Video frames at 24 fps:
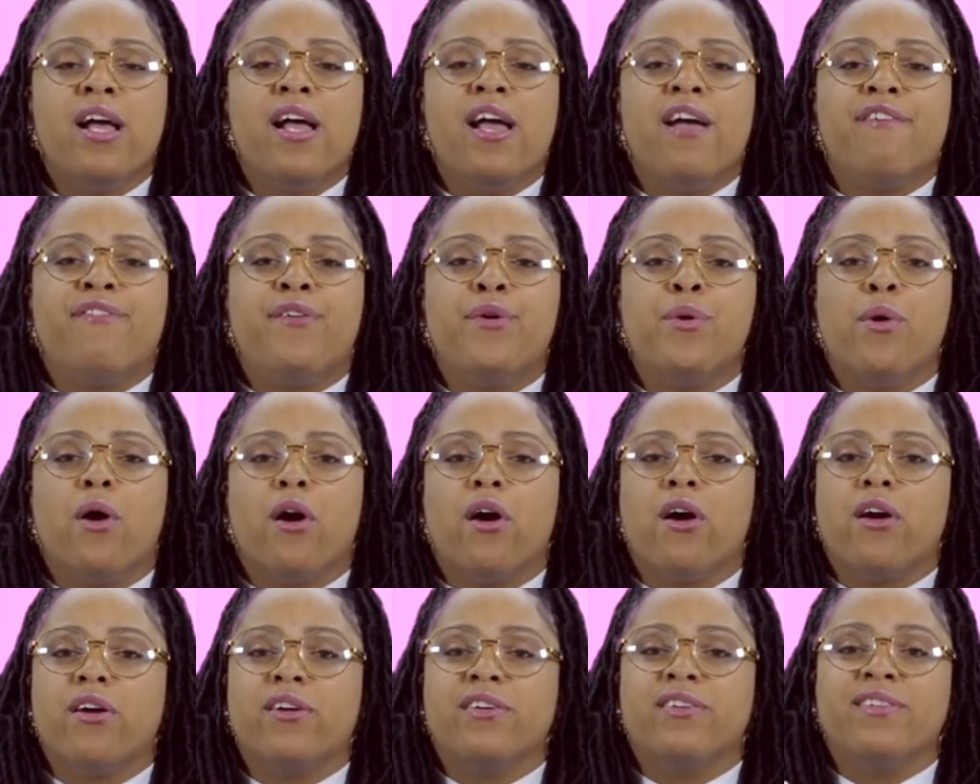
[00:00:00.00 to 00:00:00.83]
If you
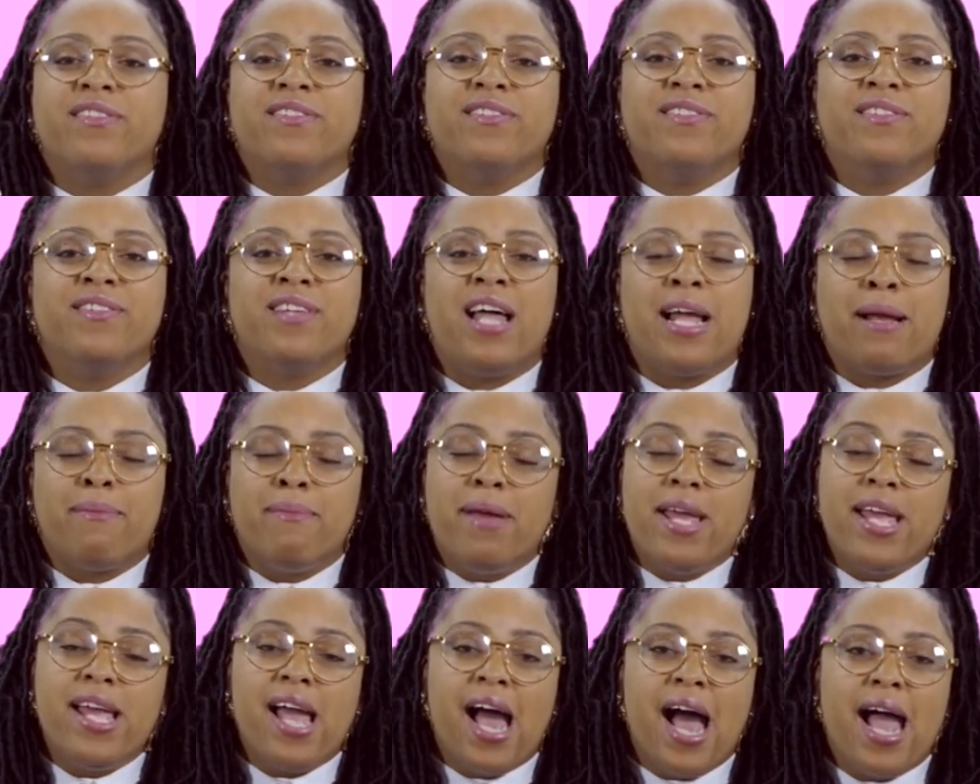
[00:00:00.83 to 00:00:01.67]
are like
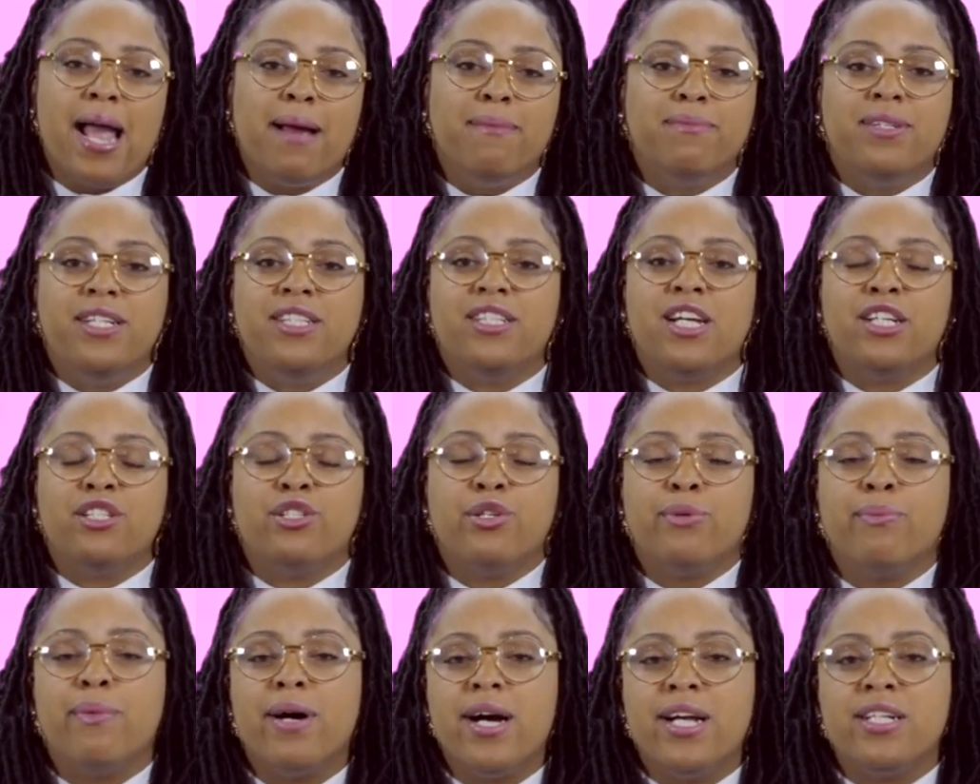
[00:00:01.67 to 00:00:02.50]
me, I am DJ
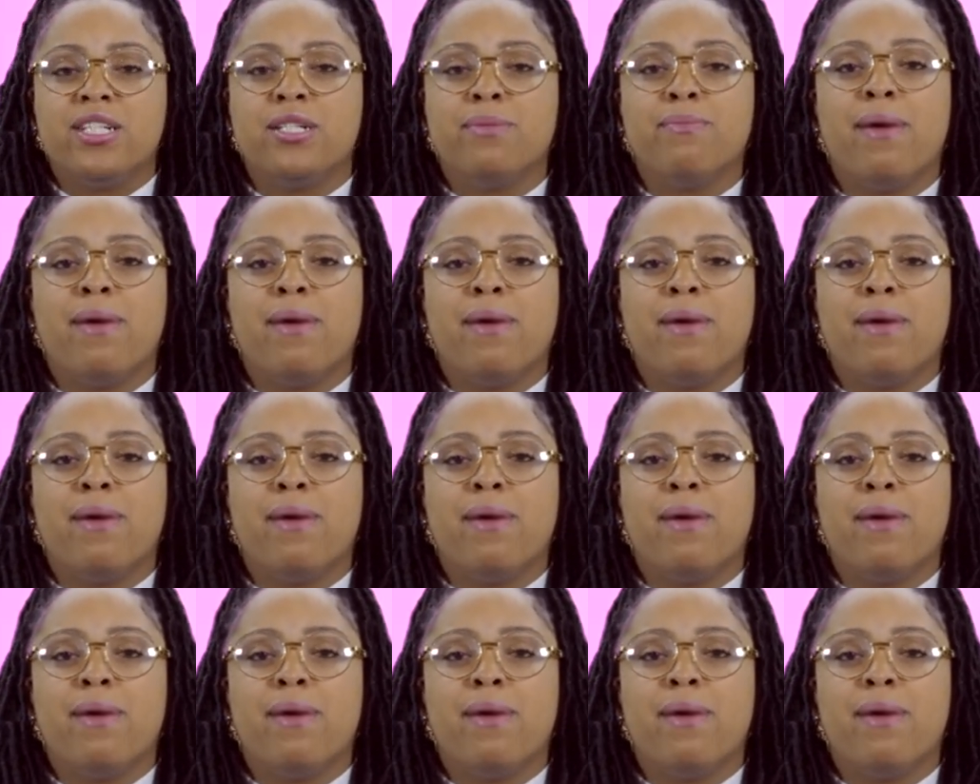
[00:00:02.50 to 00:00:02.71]
Too Much.